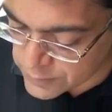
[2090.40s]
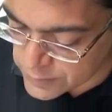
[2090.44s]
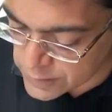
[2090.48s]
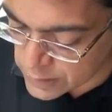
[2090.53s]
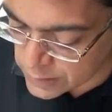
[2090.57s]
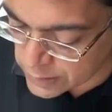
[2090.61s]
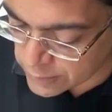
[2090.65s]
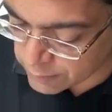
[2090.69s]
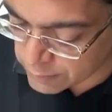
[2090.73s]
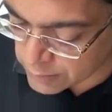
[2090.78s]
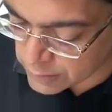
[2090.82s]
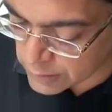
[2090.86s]
which are
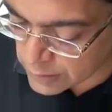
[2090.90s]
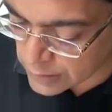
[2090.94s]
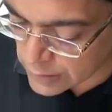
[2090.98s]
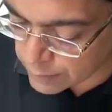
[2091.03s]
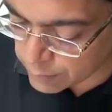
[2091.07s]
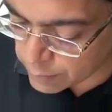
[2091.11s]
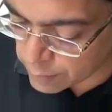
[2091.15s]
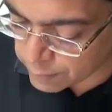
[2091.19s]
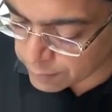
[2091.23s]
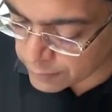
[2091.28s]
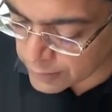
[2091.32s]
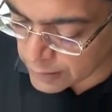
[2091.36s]
given the name
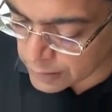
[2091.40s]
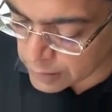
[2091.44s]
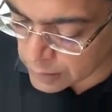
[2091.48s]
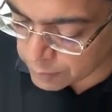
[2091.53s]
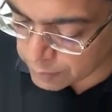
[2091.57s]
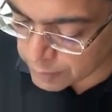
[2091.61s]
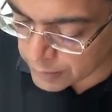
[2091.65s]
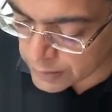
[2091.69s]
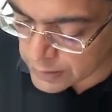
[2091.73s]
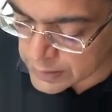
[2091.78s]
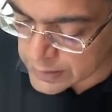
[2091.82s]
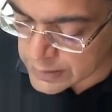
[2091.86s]
of
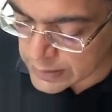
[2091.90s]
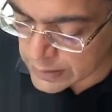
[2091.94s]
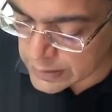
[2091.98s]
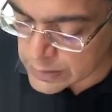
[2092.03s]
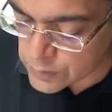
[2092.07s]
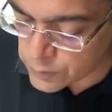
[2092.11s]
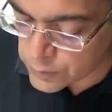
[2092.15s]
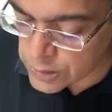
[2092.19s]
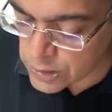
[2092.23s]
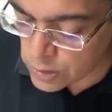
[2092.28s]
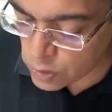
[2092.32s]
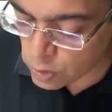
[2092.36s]
caterpillar cells,
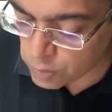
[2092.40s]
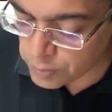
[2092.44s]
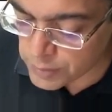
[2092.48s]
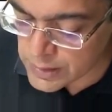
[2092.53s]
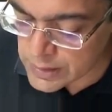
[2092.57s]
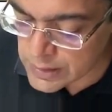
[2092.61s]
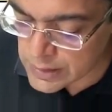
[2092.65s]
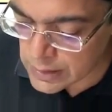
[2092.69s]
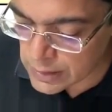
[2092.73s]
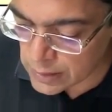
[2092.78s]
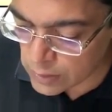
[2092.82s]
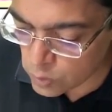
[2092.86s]
which are going to be
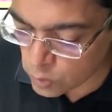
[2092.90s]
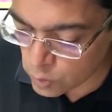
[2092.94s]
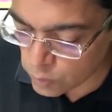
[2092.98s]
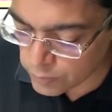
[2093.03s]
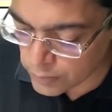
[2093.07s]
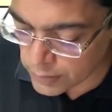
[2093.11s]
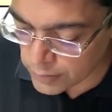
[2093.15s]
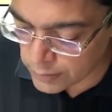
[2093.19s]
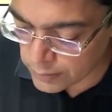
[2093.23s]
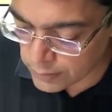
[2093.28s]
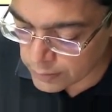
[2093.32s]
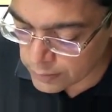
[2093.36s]
seen over
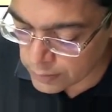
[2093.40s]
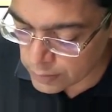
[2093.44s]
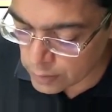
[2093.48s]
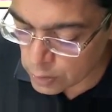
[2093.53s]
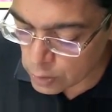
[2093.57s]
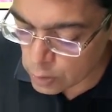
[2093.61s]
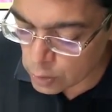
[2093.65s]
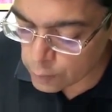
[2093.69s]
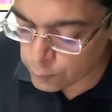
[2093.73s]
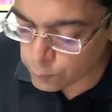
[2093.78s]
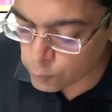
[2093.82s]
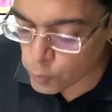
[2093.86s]
here.
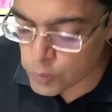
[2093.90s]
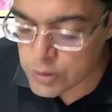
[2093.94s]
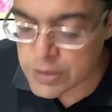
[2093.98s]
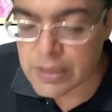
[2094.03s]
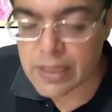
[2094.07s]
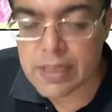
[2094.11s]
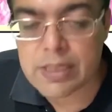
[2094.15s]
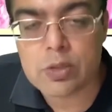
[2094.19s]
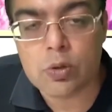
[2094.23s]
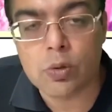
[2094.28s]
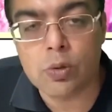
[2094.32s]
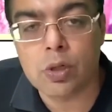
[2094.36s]
Of course, there
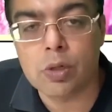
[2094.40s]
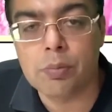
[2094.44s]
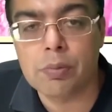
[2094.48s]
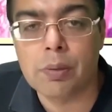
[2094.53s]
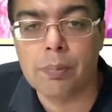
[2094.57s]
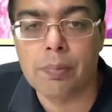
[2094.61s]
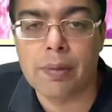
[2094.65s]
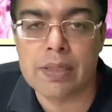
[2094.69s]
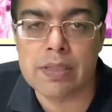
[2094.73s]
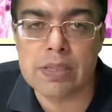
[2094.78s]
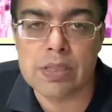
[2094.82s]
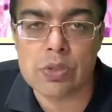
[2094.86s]
is going to be a
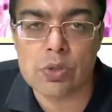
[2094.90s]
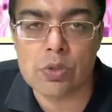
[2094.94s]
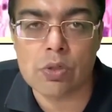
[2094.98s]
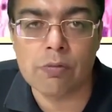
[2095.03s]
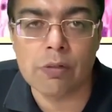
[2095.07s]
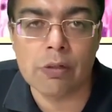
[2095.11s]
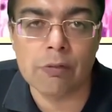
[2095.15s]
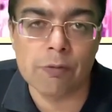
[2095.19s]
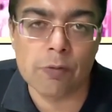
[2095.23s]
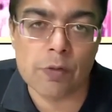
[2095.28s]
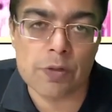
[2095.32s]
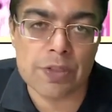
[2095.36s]
presence of
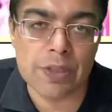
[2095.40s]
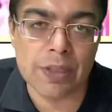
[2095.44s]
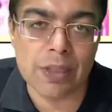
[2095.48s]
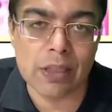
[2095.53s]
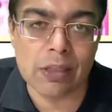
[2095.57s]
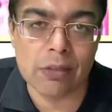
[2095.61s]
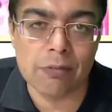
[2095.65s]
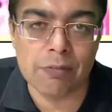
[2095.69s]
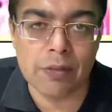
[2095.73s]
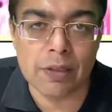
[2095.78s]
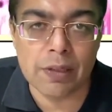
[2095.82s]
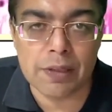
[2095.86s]
lymphocytic
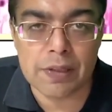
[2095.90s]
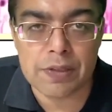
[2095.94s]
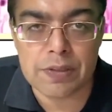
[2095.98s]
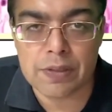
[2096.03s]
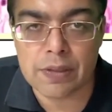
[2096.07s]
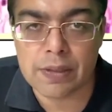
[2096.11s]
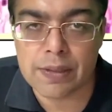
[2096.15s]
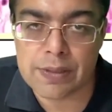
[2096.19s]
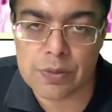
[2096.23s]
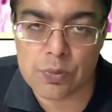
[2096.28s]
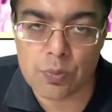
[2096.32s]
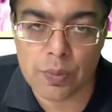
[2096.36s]

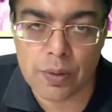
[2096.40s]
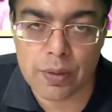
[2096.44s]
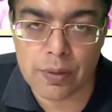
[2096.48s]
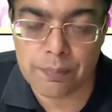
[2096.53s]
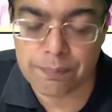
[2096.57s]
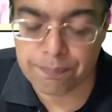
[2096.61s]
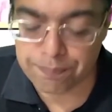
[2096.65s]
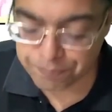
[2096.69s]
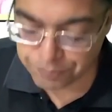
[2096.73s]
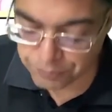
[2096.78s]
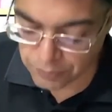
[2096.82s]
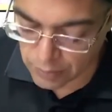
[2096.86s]
infiltration as well.
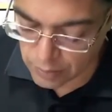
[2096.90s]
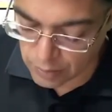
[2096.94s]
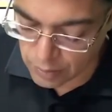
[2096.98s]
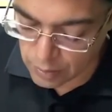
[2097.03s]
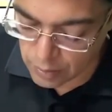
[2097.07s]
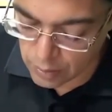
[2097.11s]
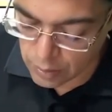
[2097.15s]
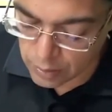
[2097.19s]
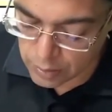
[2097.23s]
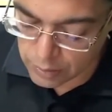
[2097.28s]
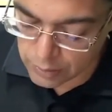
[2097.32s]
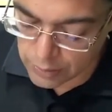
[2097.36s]

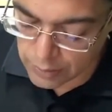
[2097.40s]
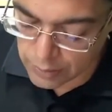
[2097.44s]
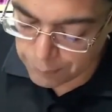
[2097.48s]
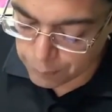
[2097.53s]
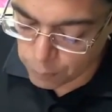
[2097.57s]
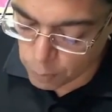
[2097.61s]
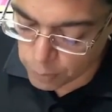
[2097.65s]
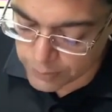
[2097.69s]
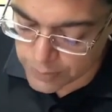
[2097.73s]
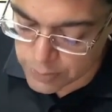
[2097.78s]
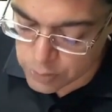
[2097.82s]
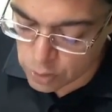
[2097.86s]
The
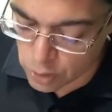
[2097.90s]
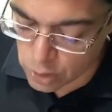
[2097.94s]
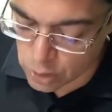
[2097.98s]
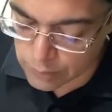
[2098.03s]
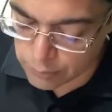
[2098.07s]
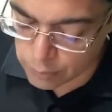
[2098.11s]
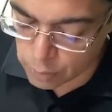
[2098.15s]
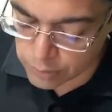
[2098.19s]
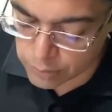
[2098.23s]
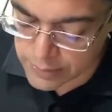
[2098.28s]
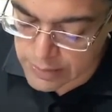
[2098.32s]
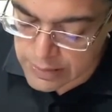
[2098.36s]
importance of knowing
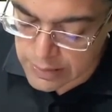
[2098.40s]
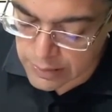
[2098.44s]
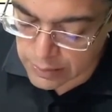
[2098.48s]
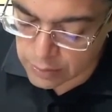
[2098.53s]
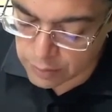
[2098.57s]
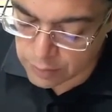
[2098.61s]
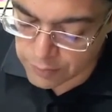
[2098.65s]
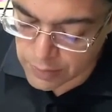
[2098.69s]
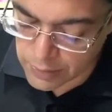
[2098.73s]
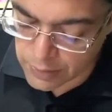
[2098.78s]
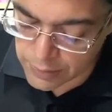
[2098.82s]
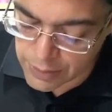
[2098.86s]
about this kind
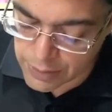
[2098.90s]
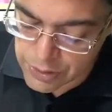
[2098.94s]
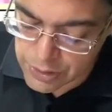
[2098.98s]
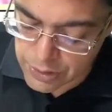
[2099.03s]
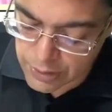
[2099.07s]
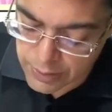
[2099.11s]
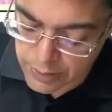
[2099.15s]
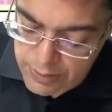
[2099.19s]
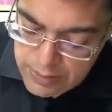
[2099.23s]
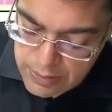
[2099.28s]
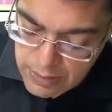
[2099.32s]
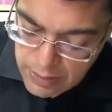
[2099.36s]
of a condition
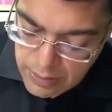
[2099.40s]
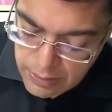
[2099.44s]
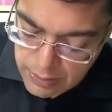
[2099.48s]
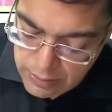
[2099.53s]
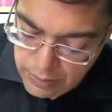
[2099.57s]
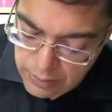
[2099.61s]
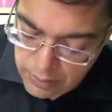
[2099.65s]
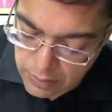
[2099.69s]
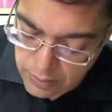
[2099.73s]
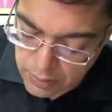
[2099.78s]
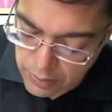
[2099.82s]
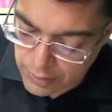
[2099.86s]
is that
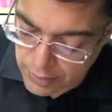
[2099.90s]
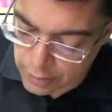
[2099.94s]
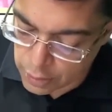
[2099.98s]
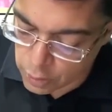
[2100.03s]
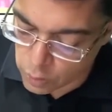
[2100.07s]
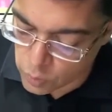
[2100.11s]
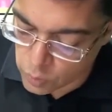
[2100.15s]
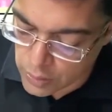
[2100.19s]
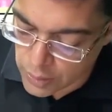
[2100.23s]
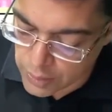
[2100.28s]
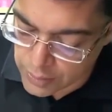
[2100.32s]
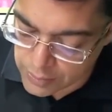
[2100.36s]

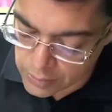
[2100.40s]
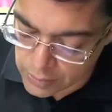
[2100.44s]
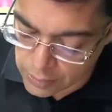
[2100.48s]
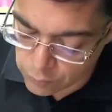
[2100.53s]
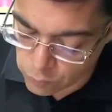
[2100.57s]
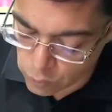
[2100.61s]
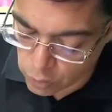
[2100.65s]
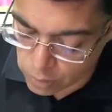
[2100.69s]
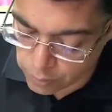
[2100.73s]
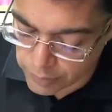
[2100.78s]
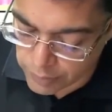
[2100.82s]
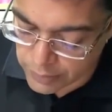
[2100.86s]
endocardial
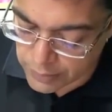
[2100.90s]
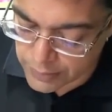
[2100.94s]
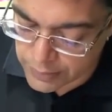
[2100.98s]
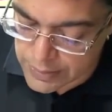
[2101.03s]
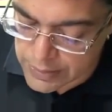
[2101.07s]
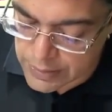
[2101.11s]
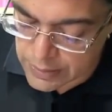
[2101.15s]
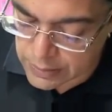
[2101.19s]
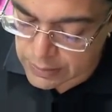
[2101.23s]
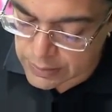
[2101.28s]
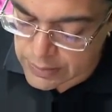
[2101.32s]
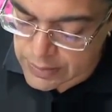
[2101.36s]
involvement is
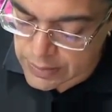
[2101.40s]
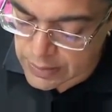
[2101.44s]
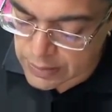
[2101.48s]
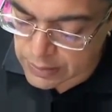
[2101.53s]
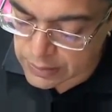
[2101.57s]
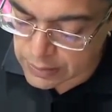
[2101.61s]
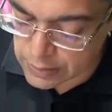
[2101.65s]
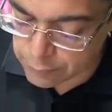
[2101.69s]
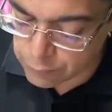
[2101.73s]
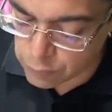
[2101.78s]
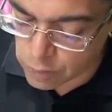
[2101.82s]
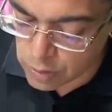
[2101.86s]
seen in
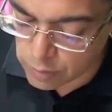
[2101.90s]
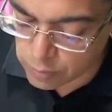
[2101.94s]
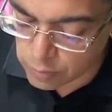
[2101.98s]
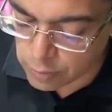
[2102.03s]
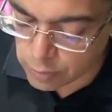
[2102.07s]
the form